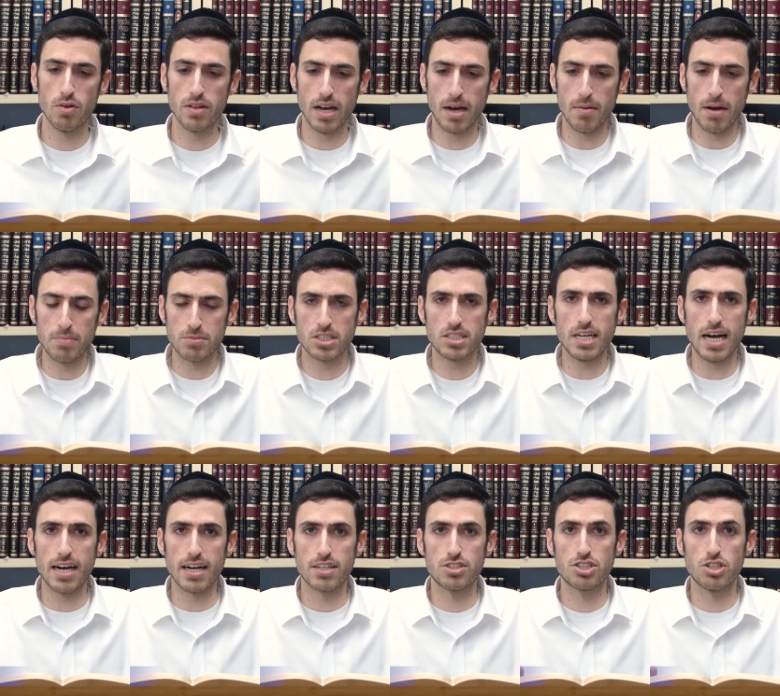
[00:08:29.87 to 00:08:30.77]
I'm
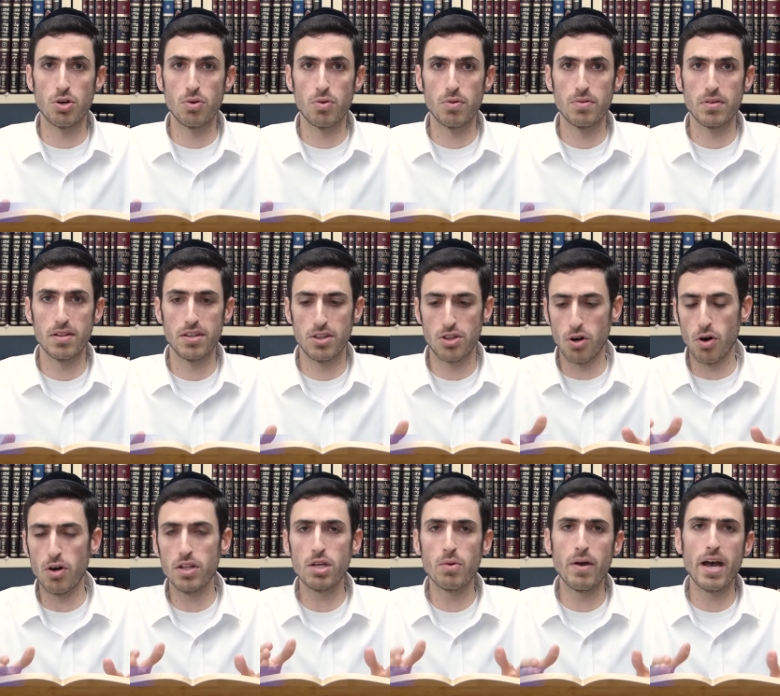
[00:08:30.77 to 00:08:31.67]
stuck. So the
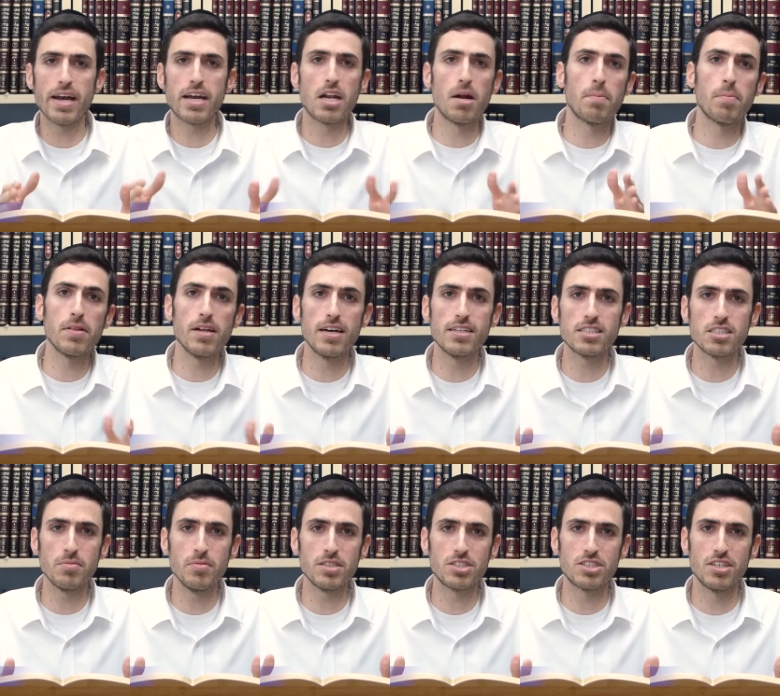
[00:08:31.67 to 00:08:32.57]
only way I can apply
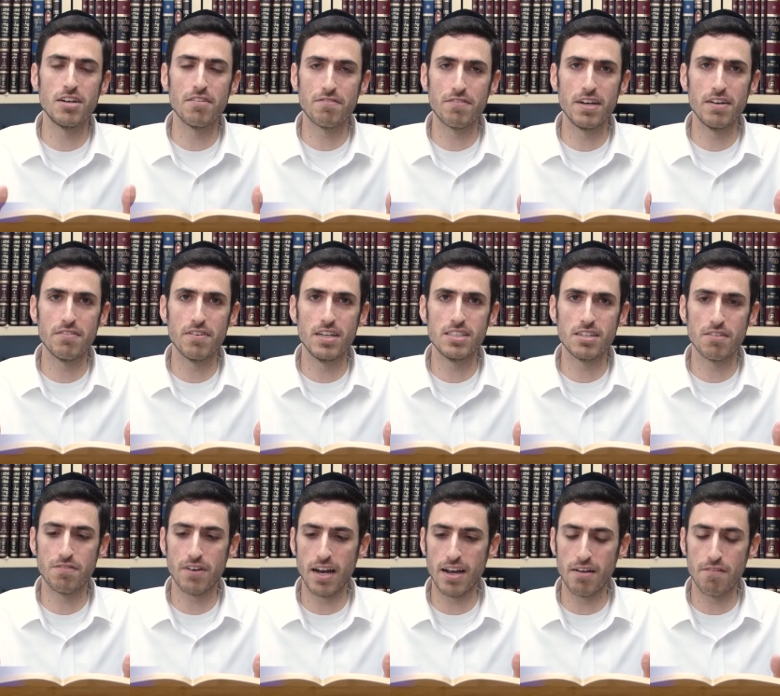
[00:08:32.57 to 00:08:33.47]
this Mishnah is
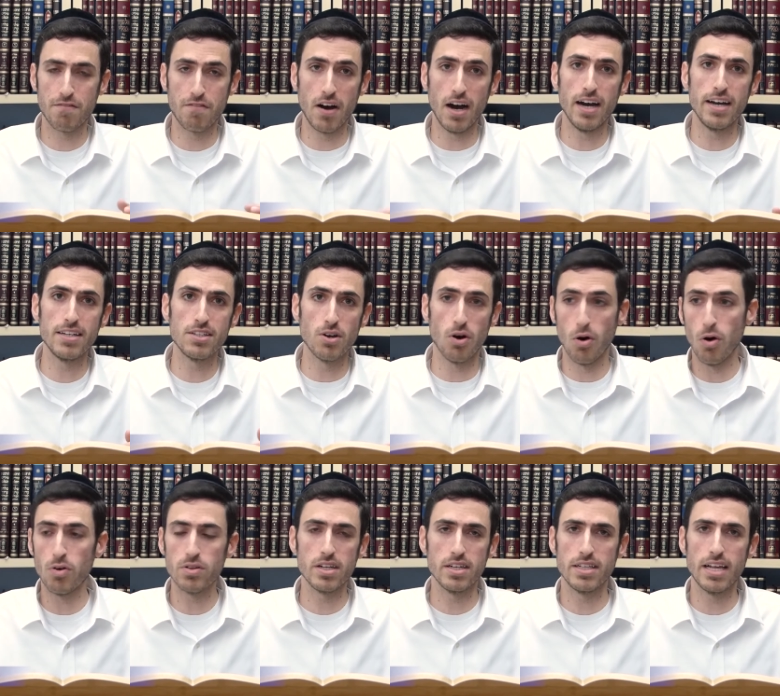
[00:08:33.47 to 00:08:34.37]
if I find
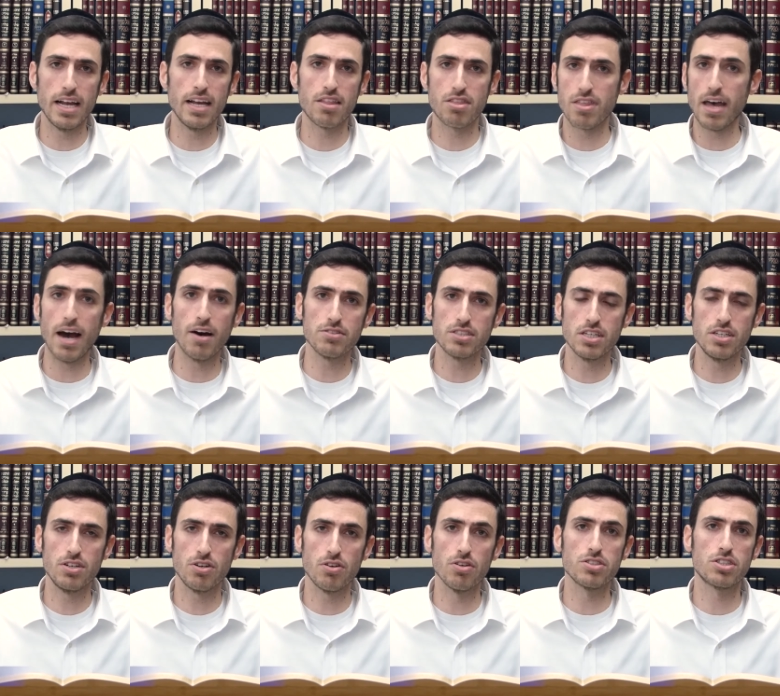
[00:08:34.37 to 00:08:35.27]
olden day
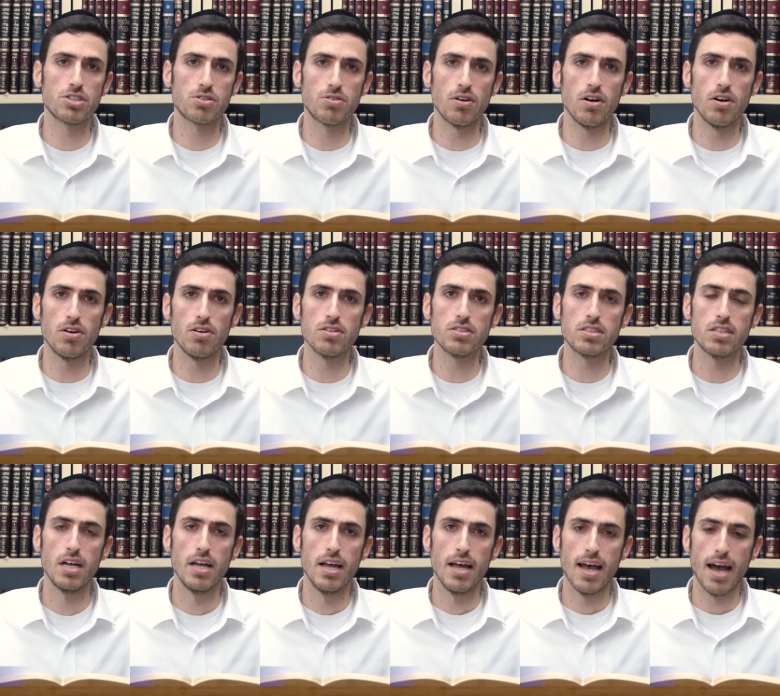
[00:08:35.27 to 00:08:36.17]
1,000-year-old
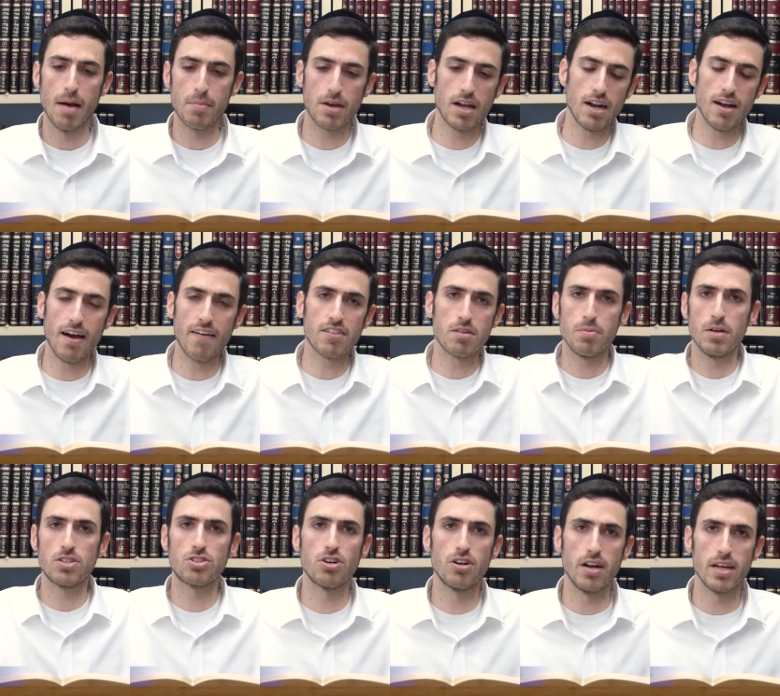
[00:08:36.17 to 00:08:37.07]
scrolls. I'm gonna have to
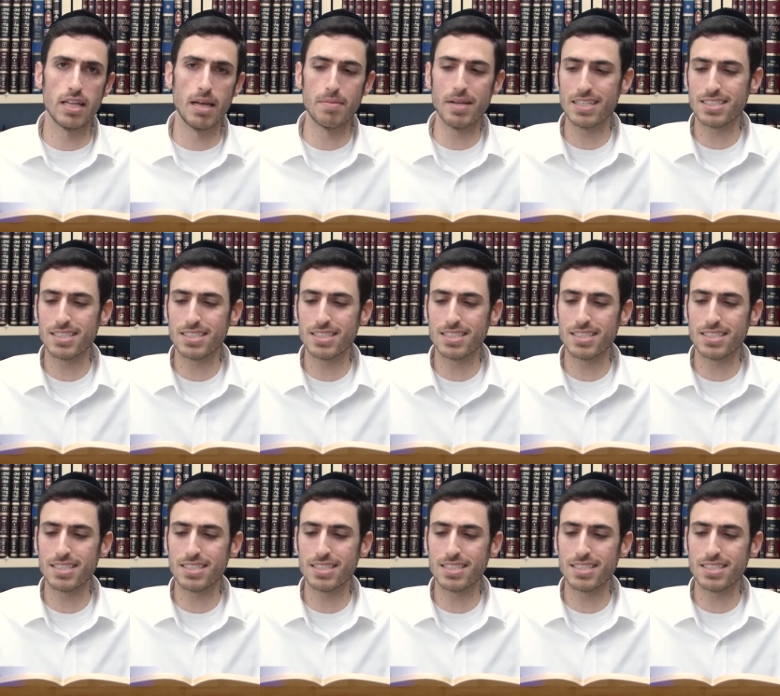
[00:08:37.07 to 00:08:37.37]
be turning them.